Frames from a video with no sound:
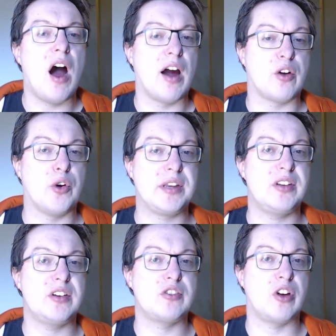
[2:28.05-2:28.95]
are going
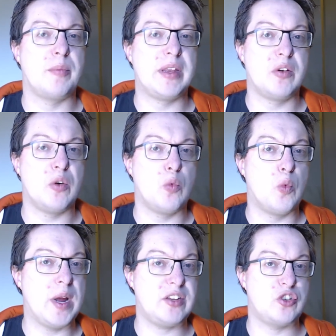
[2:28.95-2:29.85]
to determine
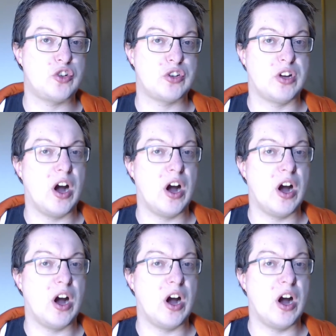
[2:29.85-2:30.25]
which